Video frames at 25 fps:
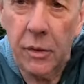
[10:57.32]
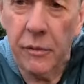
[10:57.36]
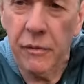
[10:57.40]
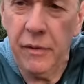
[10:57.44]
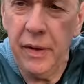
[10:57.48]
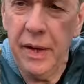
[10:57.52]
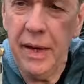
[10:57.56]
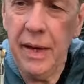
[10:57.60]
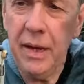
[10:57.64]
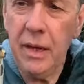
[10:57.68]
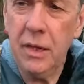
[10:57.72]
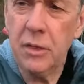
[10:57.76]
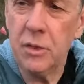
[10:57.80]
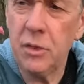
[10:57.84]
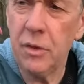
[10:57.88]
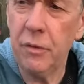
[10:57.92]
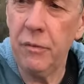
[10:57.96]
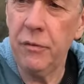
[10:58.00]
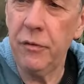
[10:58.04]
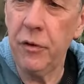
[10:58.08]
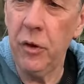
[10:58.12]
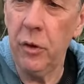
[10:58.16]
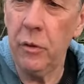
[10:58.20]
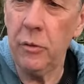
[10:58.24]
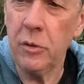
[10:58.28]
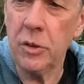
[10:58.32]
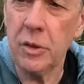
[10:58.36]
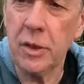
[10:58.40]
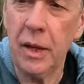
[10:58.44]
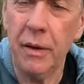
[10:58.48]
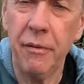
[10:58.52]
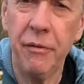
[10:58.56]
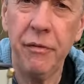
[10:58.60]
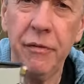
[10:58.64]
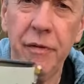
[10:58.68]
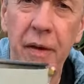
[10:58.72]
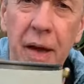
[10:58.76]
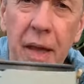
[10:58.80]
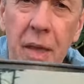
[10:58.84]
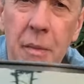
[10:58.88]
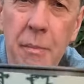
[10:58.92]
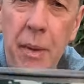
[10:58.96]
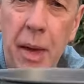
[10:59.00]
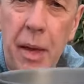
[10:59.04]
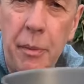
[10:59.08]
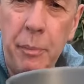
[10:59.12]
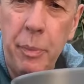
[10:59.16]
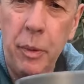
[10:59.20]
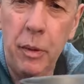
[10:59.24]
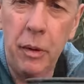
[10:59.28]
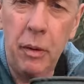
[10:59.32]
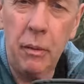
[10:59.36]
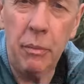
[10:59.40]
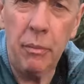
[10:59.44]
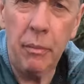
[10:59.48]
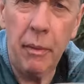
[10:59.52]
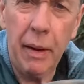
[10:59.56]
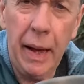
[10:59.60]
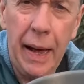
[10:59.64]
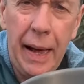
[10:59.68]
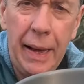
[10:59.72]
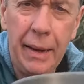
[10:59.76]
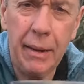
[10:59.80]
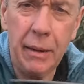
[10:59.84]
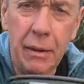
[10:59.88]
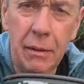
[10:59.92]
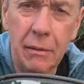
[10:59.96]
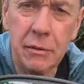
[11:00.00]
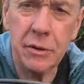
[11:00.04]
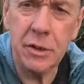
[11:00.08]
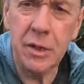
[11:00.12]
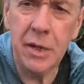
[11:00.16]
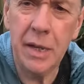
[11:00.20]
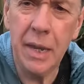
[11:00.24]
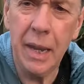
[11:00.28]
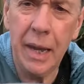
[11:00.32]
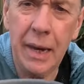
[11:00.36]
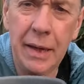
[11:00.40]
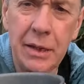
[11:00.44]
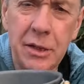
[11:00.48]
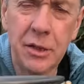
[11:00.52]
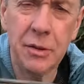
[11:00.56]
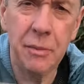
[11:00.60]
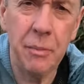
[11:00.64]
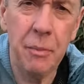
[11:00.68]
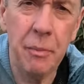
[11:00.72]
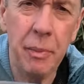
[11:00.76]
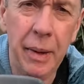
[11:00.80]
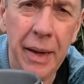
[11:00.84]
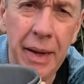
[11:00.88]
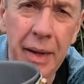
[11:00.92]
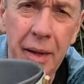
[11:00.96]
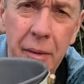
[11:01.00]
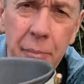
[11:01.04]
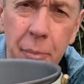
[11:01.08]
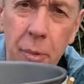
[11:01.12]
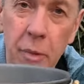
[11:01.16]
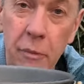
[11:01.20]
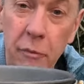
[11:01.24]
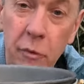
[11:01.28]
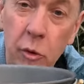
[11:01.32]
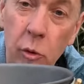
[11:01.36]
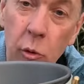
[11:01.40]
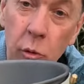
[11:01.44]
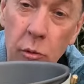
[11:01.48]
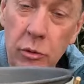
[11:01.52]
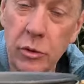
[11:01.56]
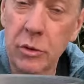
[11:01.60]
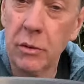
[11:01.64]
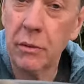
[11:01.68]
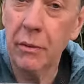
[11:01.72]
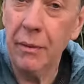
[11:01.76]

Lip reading: of ease of use, that FIREMAPLE handle's nice and big, but of course